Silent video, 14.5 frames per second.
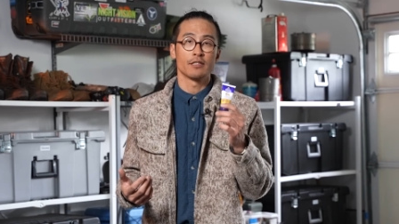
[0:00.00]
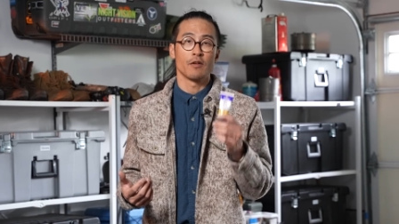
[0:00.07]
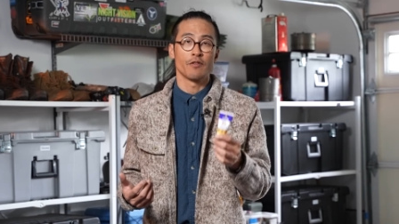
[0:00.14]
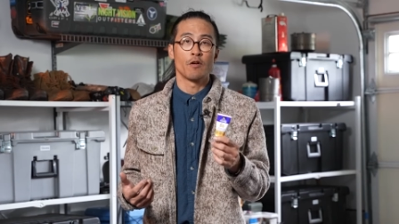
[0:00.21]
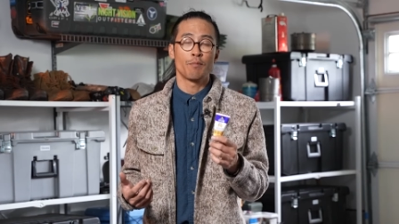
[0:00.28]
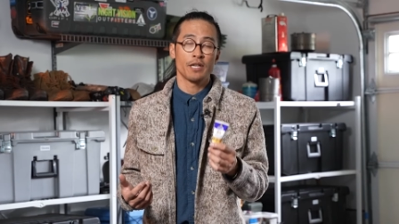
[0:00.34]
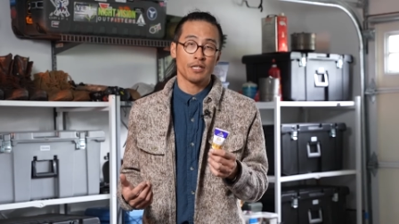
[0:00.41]
so if
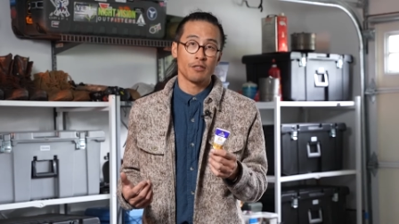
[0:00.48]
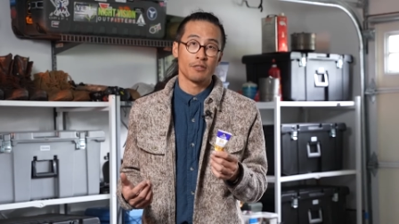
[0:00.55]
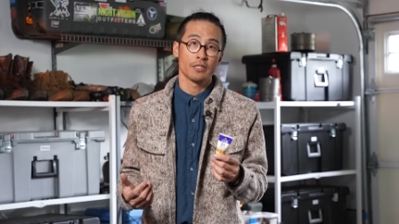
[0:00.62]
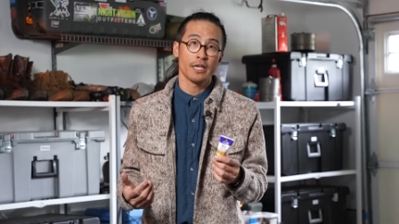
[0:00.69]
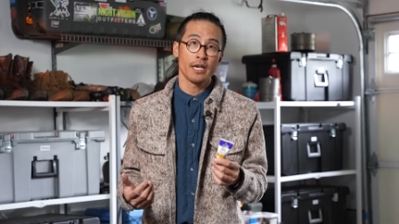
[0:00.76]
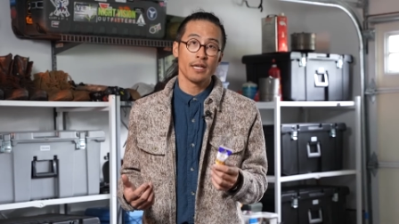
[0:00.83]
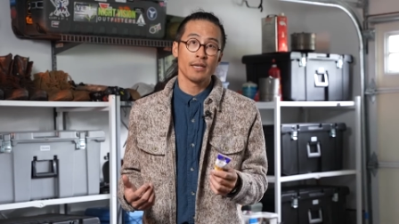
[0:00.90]
you don't protect your
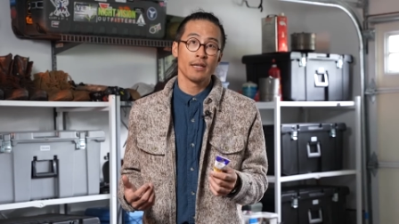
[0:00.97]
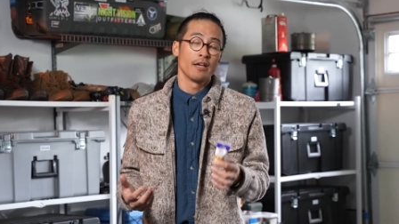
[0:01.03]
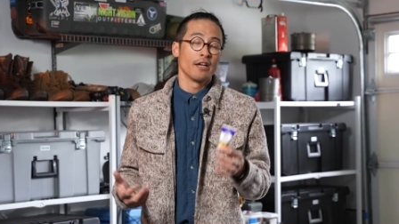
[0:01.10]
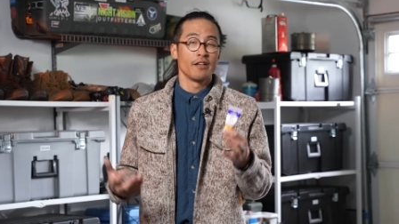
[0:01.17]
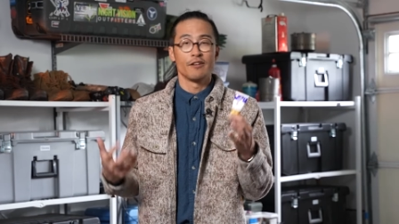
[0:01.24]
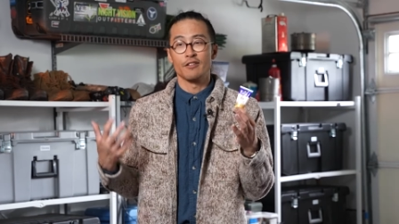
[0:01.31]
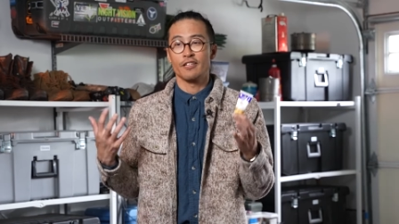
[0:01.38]
skin
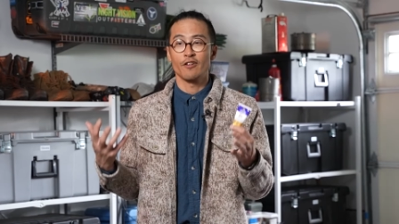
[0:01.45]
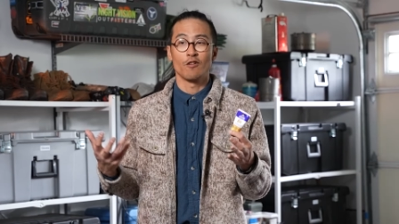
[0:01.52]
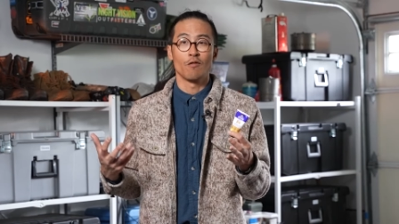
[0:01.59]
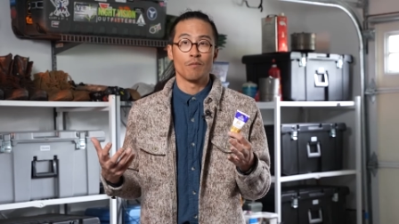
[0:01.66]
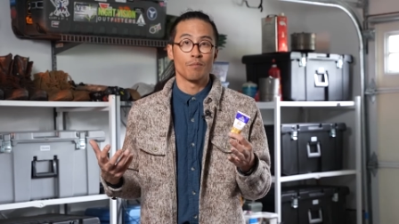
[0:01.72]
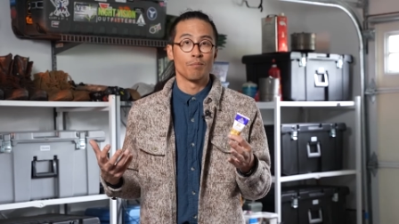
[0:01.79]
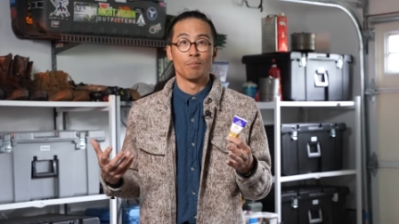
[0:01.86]

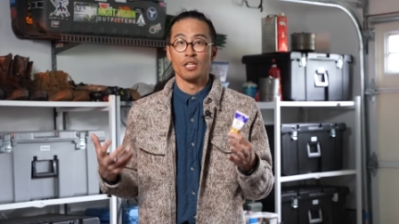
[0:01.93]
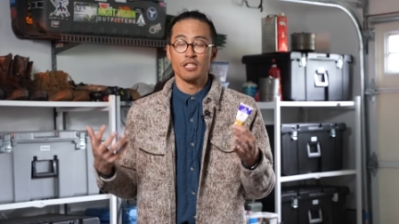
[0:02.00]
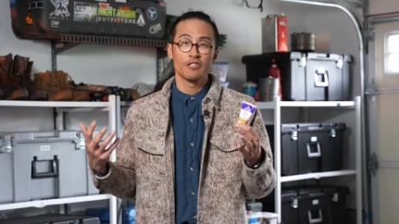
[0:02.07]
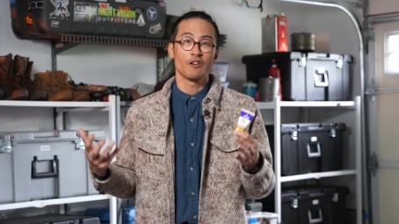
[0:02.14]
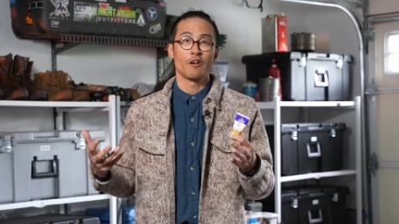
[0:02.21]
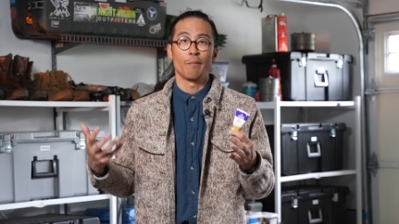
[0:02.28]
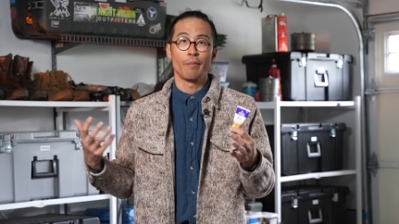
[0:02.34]
will
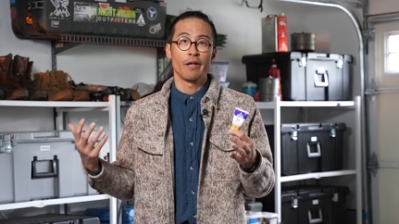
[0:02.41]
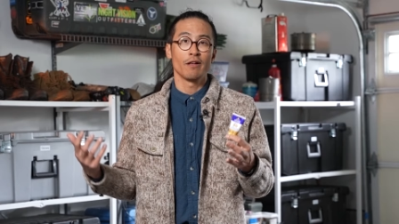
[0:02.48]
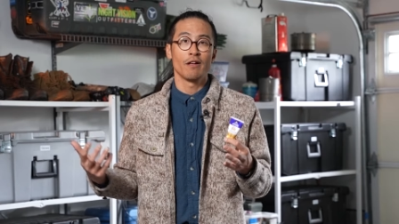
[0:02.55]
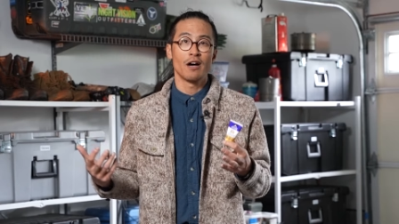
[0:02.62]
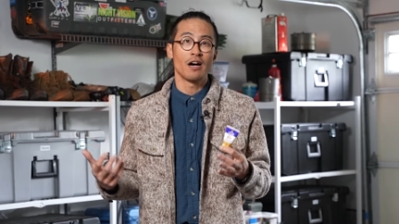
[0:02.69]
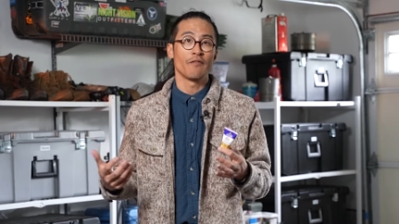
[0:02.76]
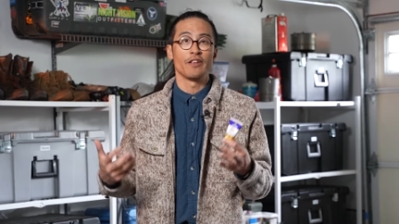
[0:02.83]
blister and peel
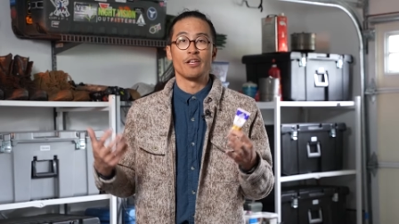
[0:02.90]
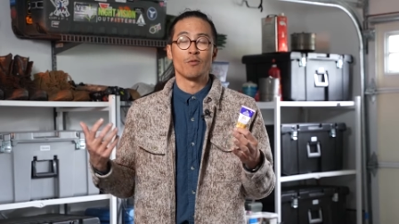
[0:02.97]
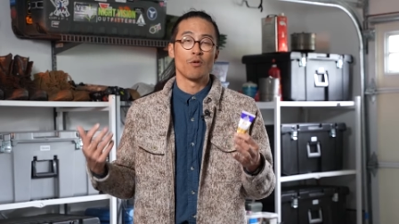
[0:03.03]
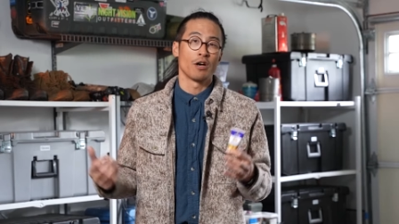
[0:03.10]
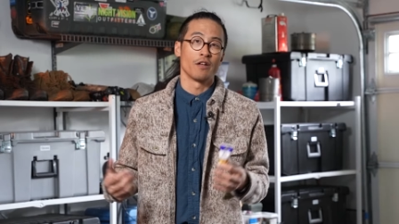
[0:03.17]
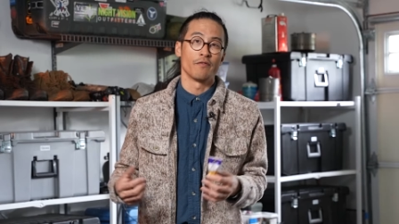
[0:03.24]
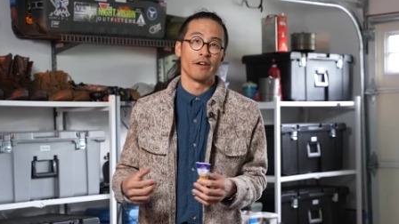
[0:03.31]
off and you
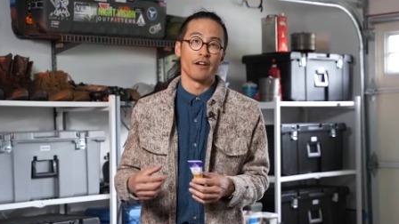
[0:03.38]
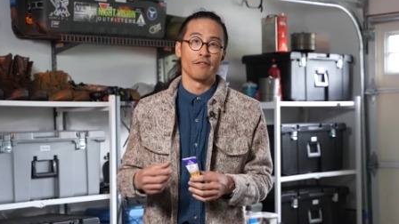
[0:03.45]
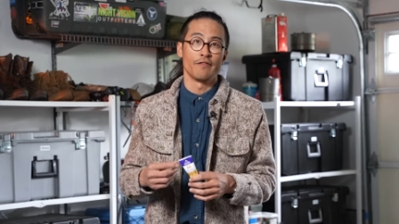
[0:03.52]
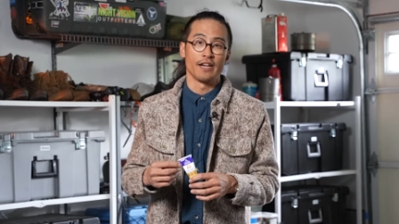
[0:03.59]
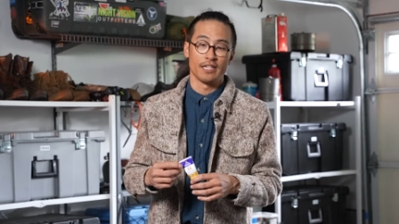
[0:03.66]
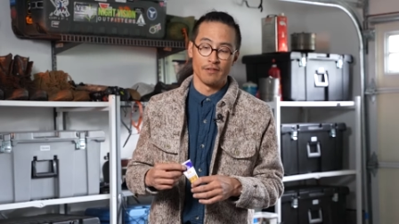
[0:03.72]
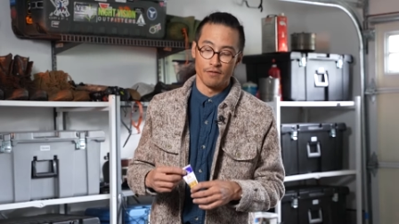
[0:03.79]
won't hunt very
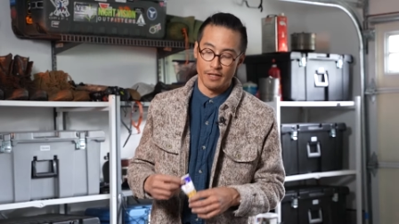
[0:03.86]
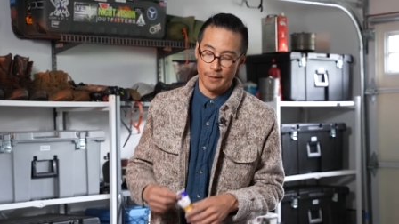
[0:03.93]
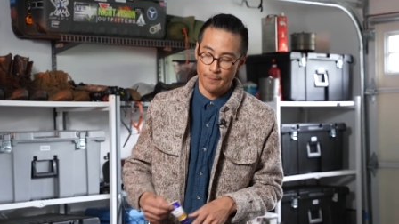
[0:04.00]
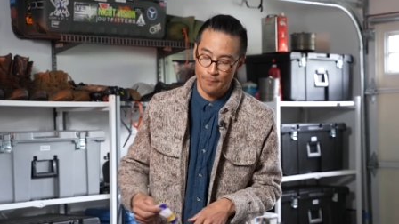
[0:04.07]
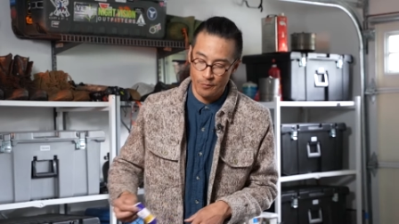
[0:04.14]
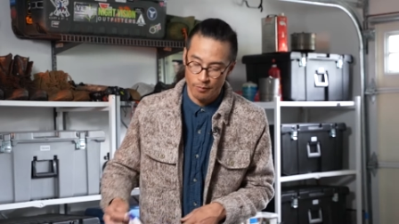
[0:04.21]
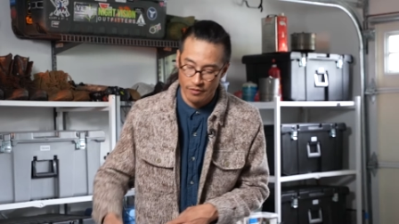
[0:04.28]
effectively.
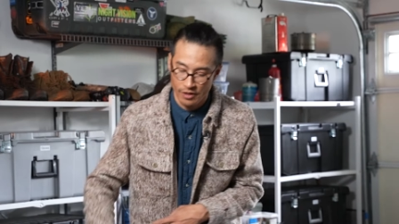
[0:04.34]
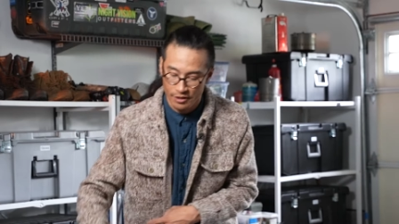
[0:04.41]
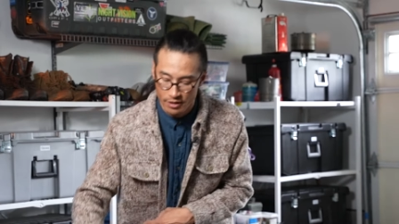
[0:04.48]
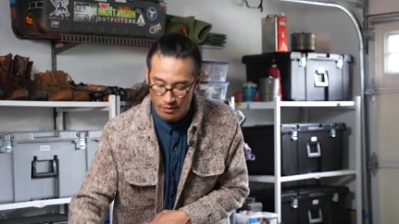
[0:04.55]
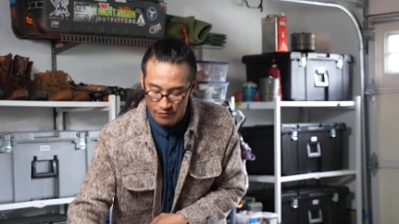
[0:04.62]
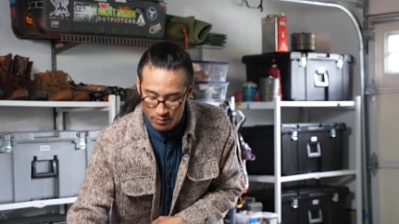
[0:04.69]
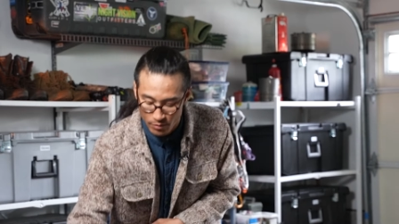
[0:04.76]
You'll be
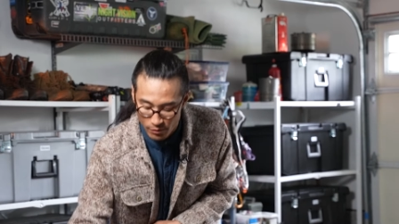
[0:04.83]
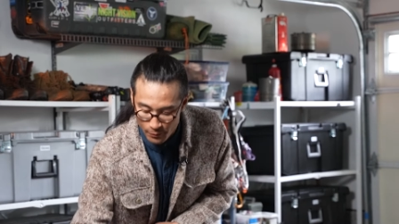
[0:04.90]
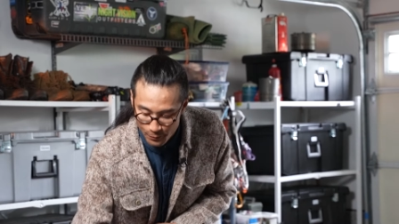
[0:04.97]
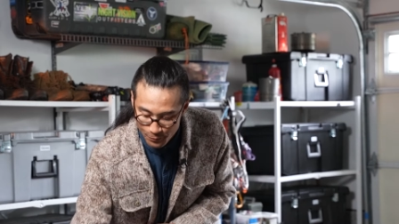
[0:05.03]
uncomfortable.